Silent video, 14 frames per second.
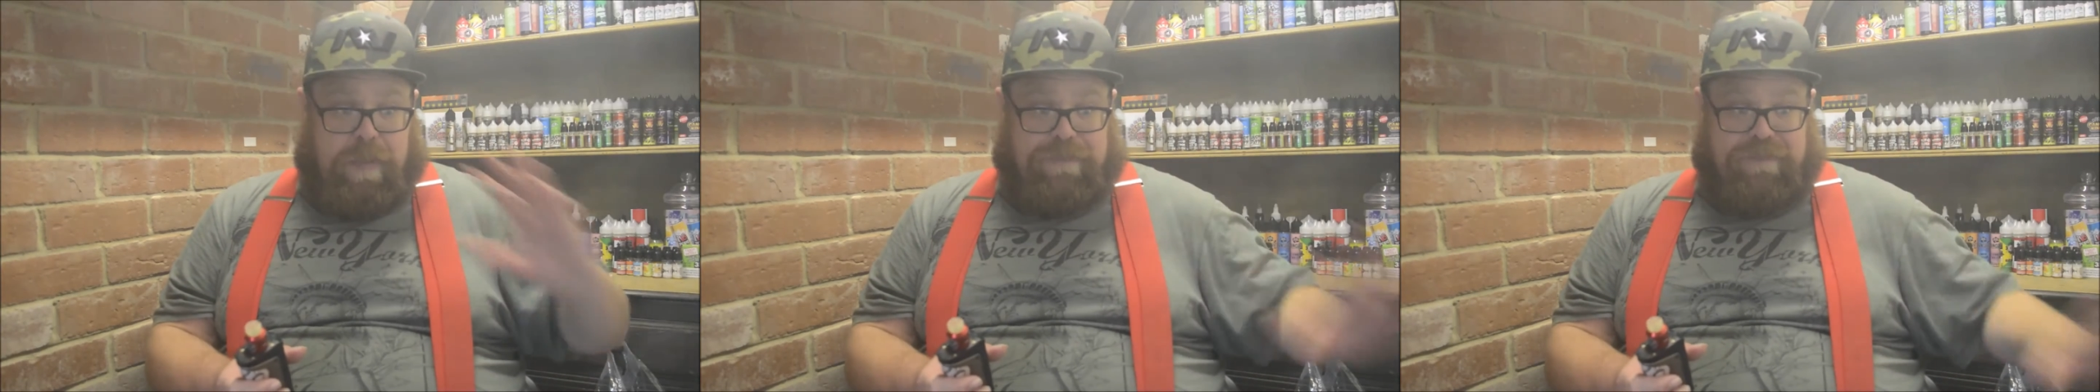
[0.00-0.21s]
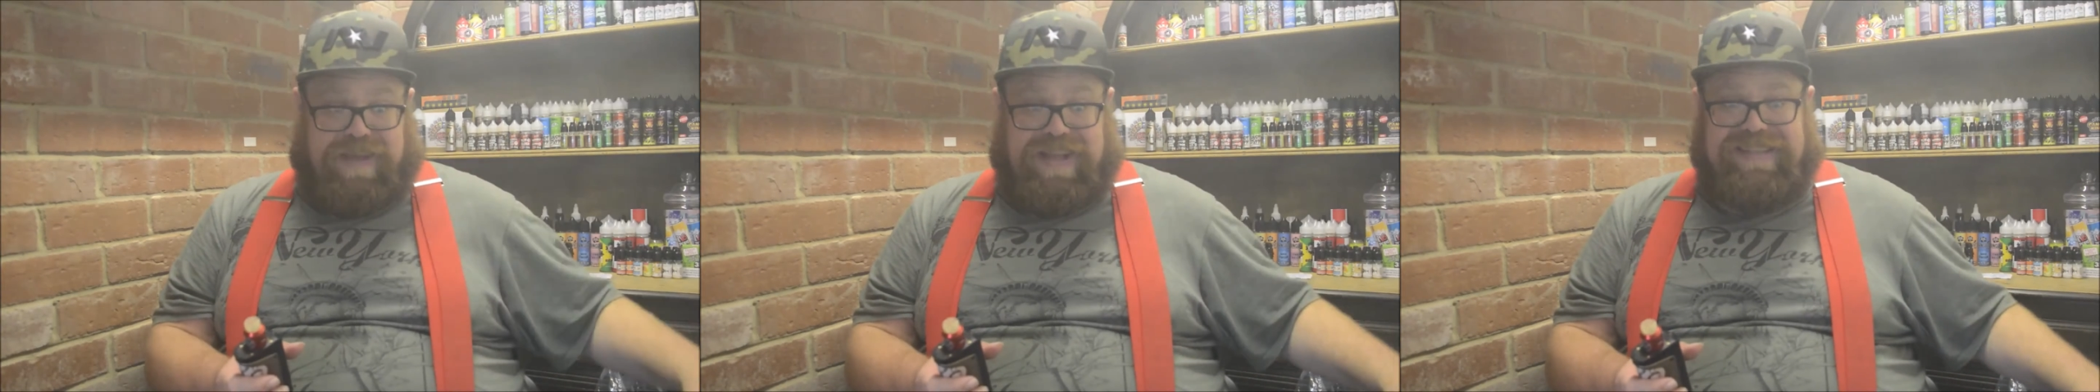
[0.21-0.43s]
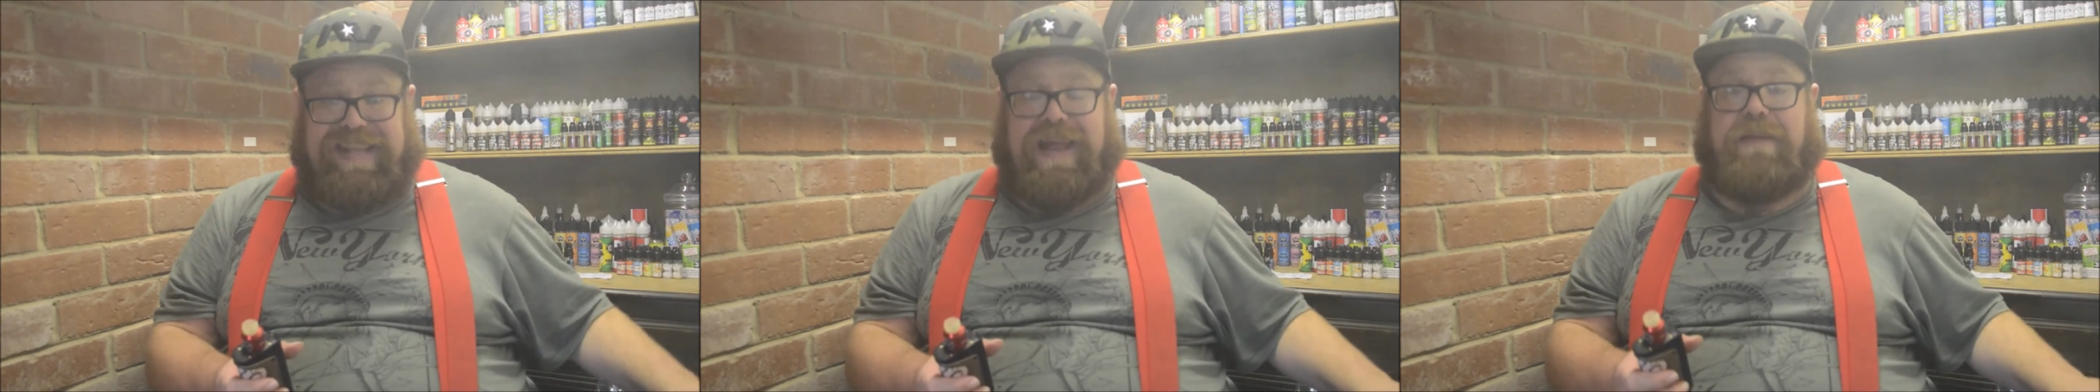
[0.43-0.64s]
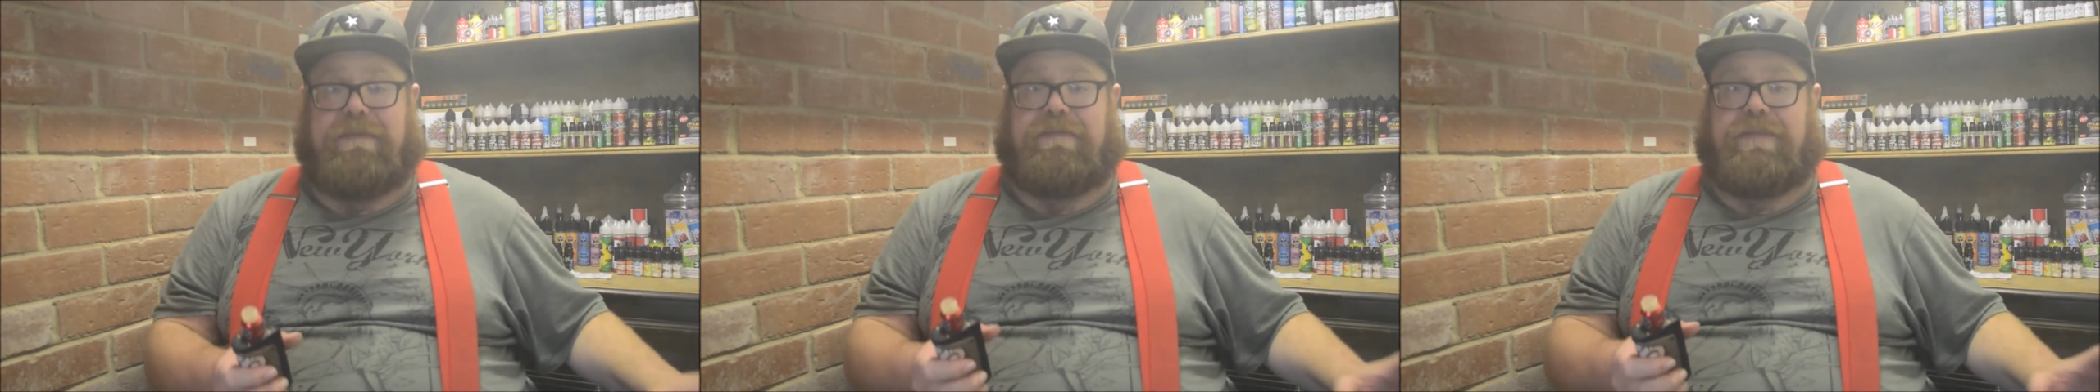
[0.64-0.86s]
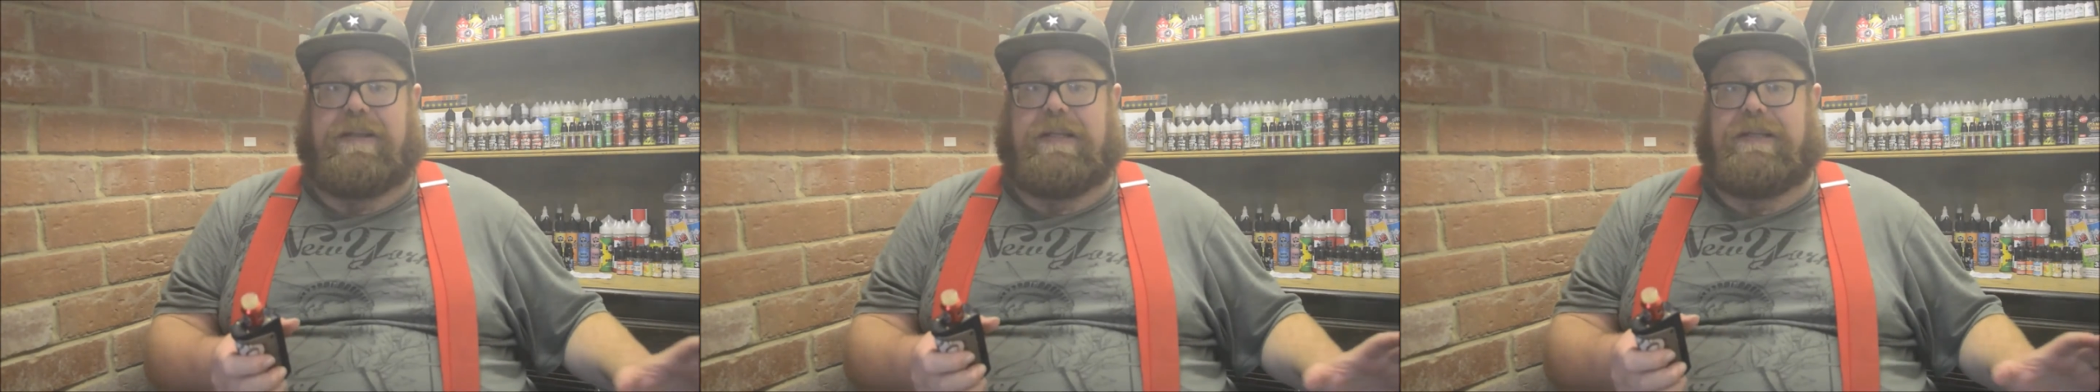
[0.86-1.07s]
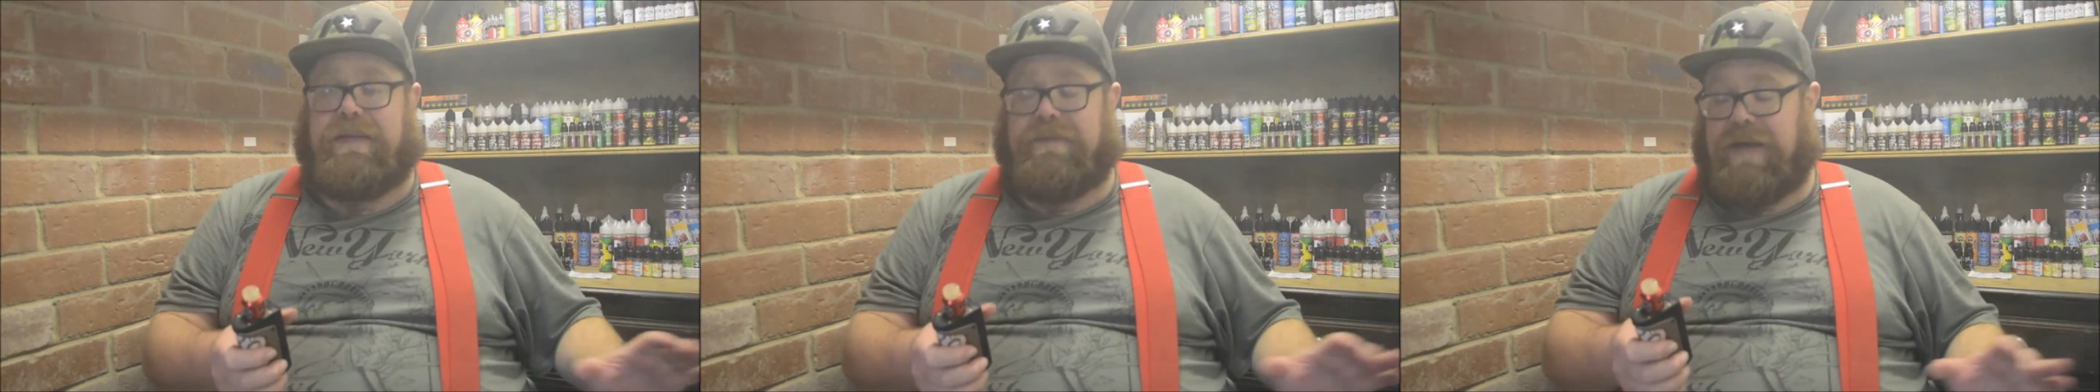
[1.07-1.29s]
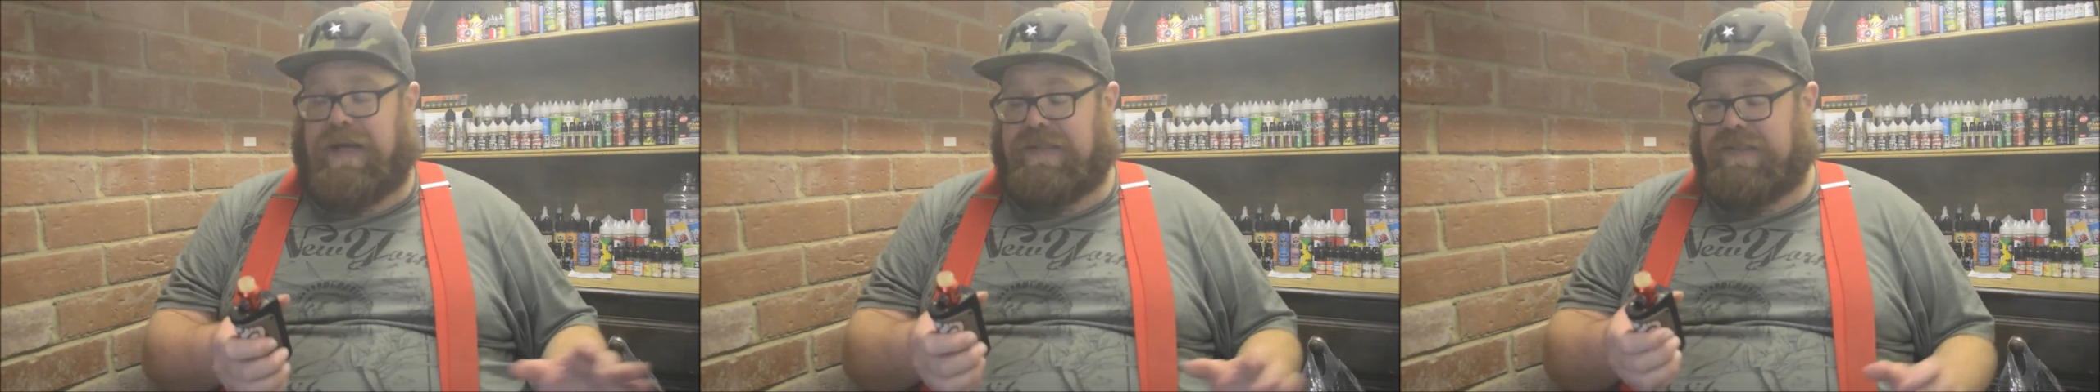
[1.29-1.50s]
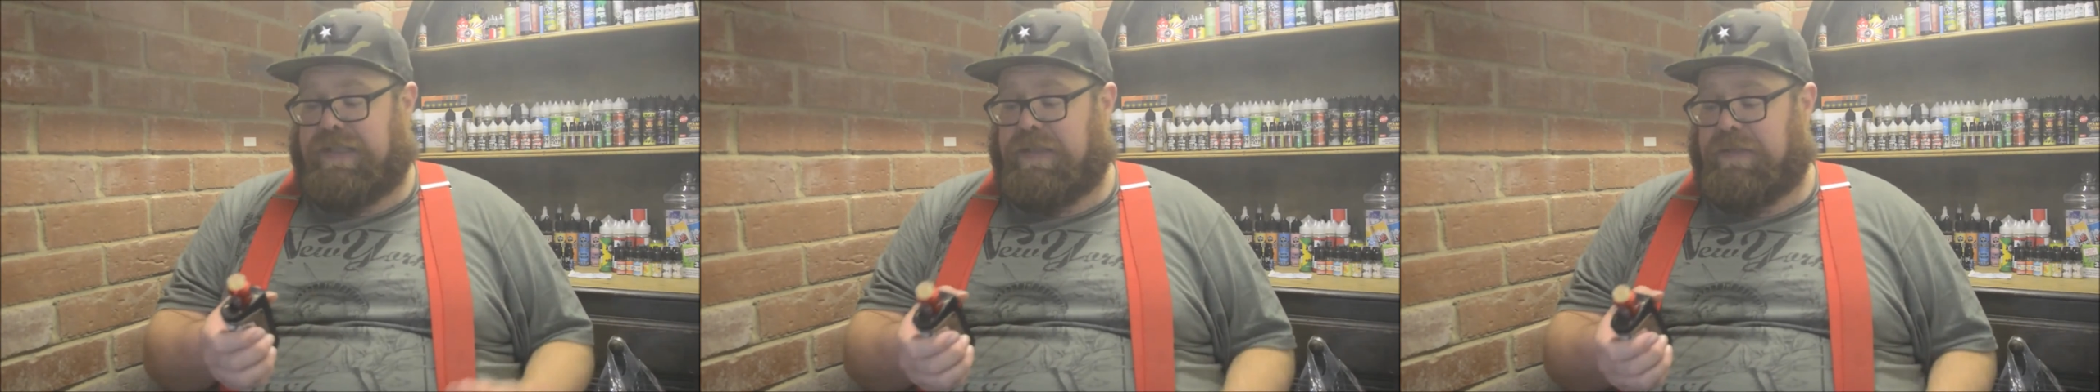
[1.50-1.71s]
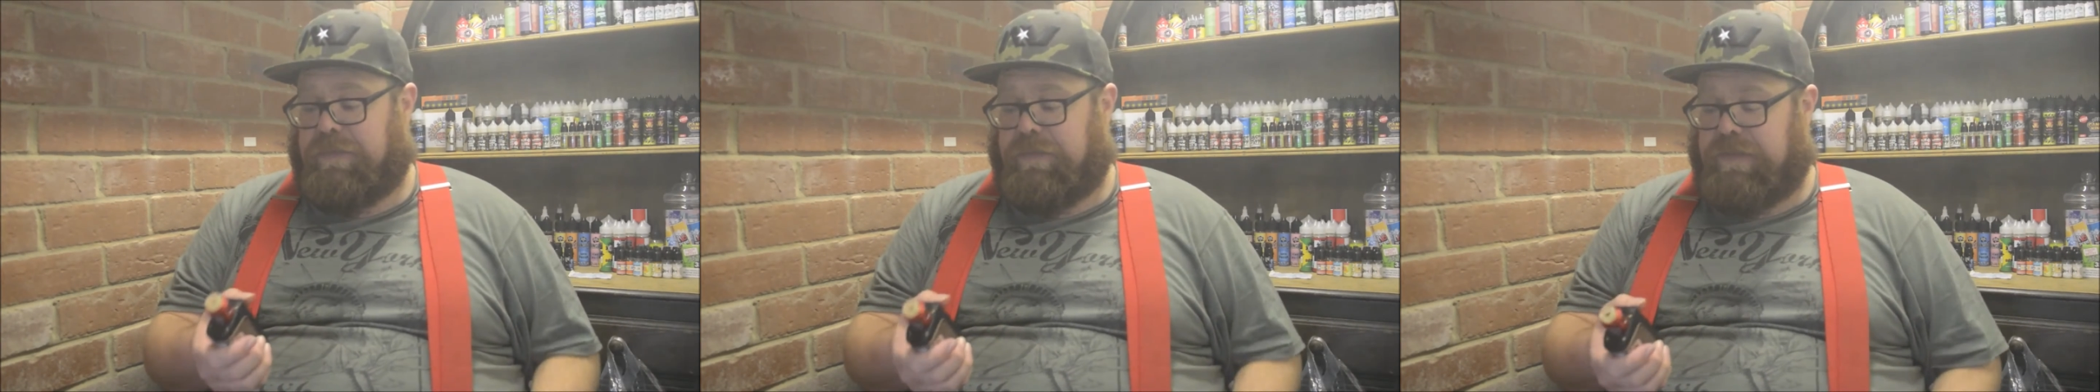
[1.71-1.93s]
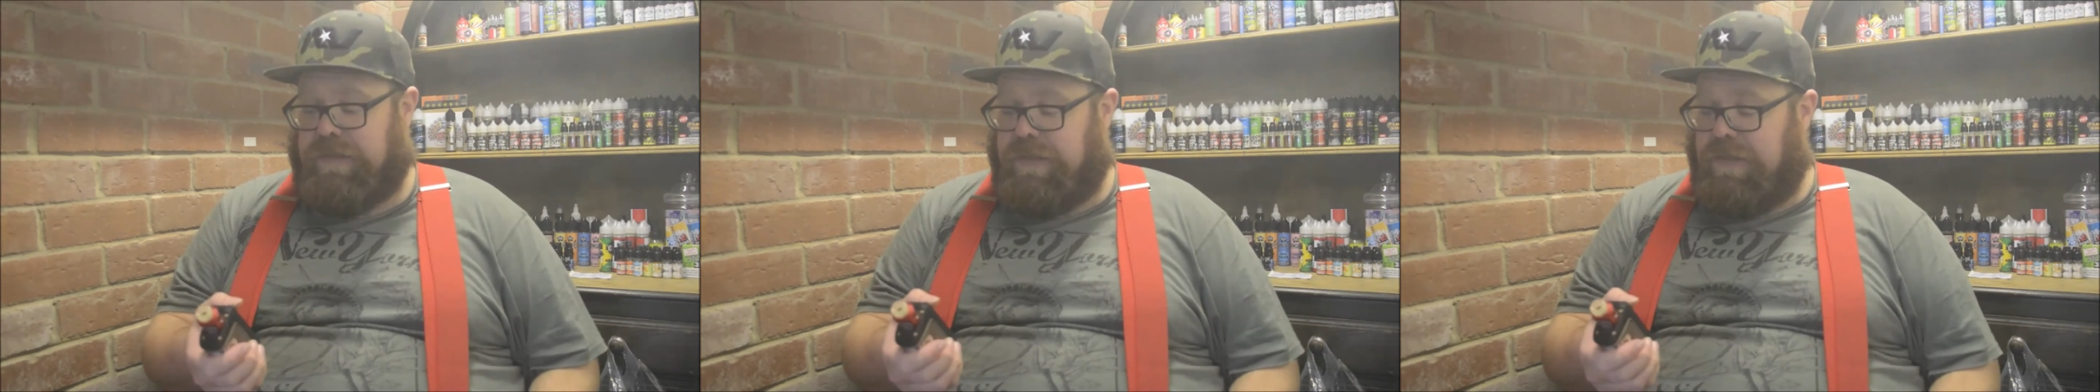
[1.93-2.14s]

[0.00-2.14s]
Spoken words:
virtually every device I use.